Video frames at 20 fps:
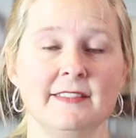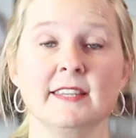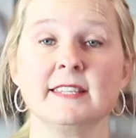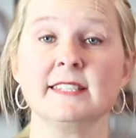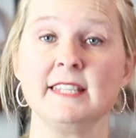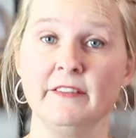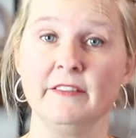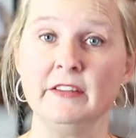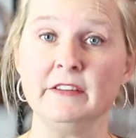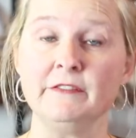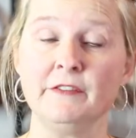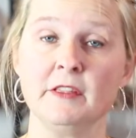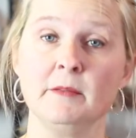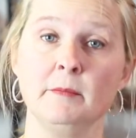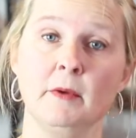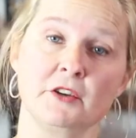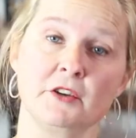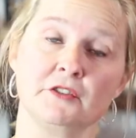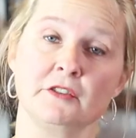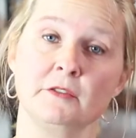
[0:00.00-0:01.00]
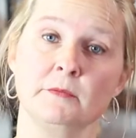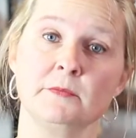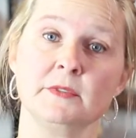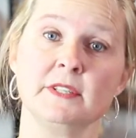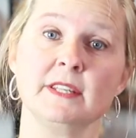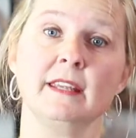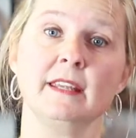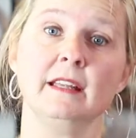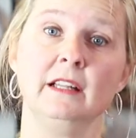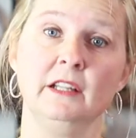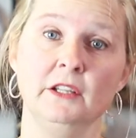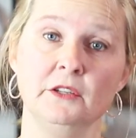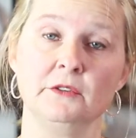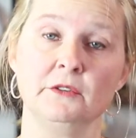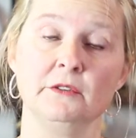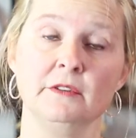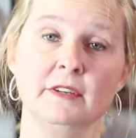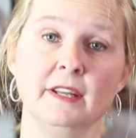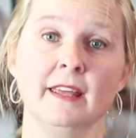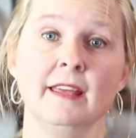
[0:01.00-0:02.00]
The stuffing for the mushrooms
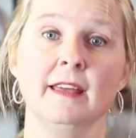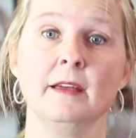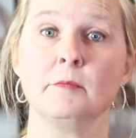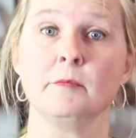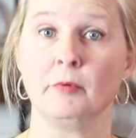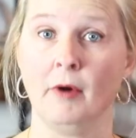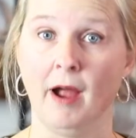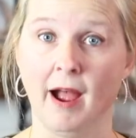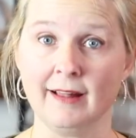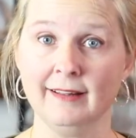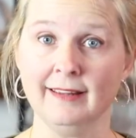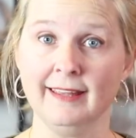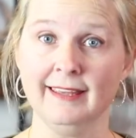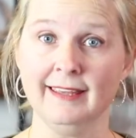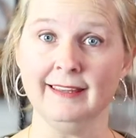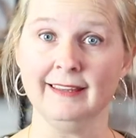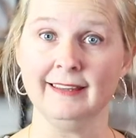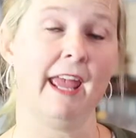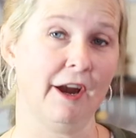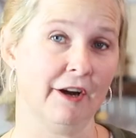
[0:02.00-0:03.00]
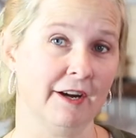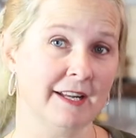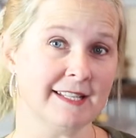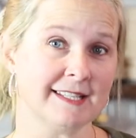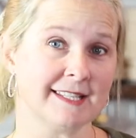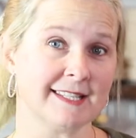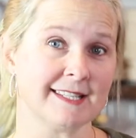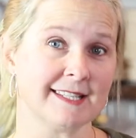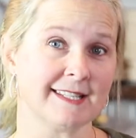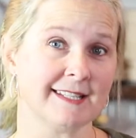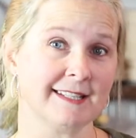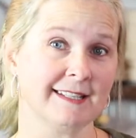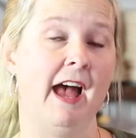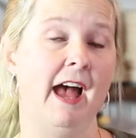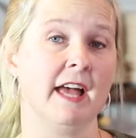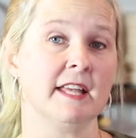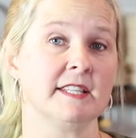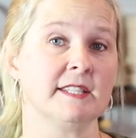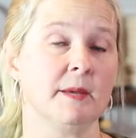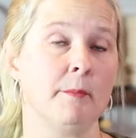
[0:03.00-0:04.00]
include broccoli, carrots,
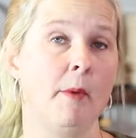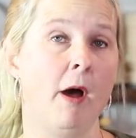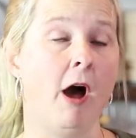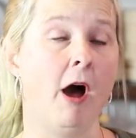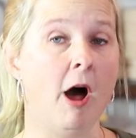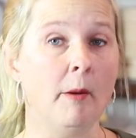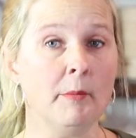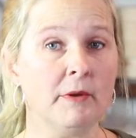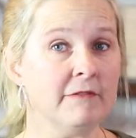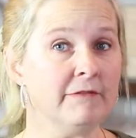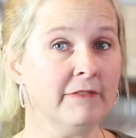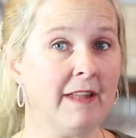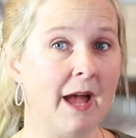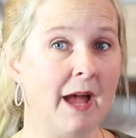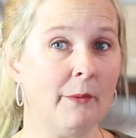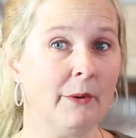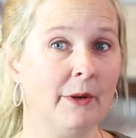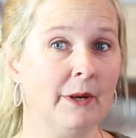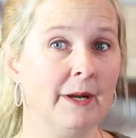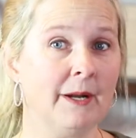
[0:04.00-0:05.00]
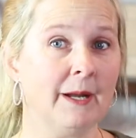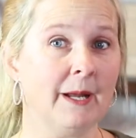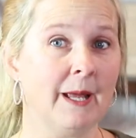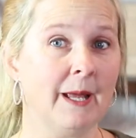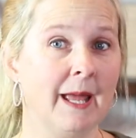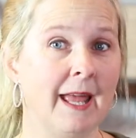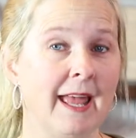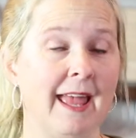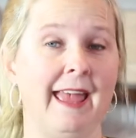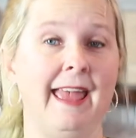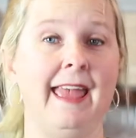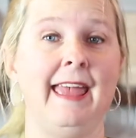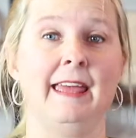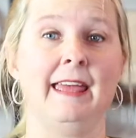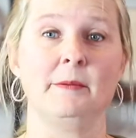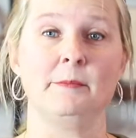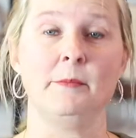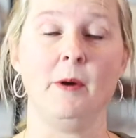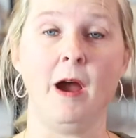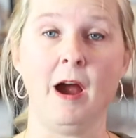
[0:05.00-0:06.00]
some almond flour,
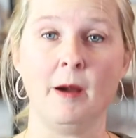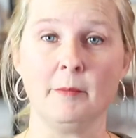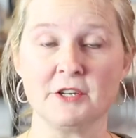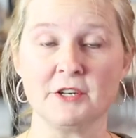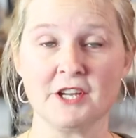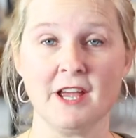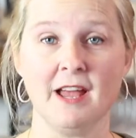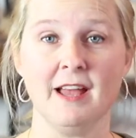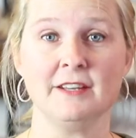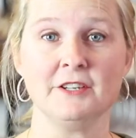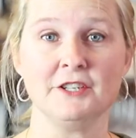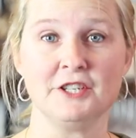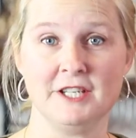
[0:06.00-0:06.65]
and Parmesan